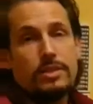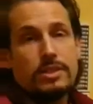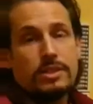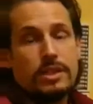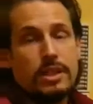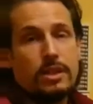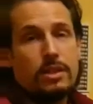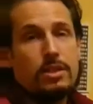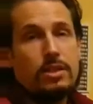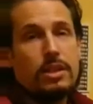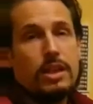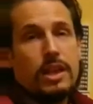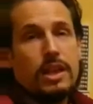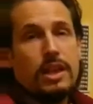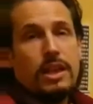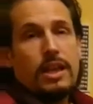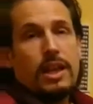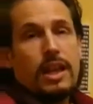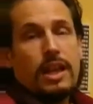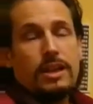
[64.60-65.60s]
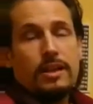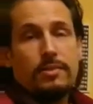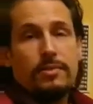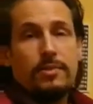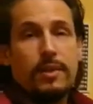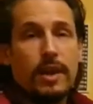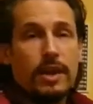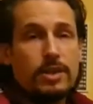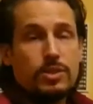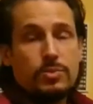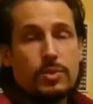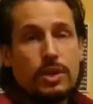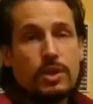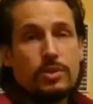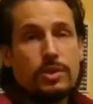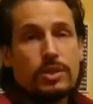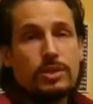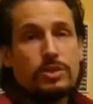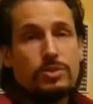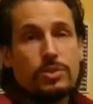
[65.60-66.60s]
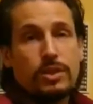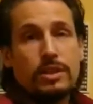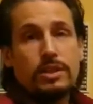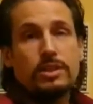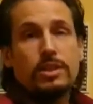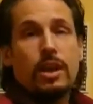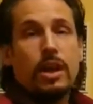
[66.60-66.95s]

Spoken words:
of the cell and a fast way to excrete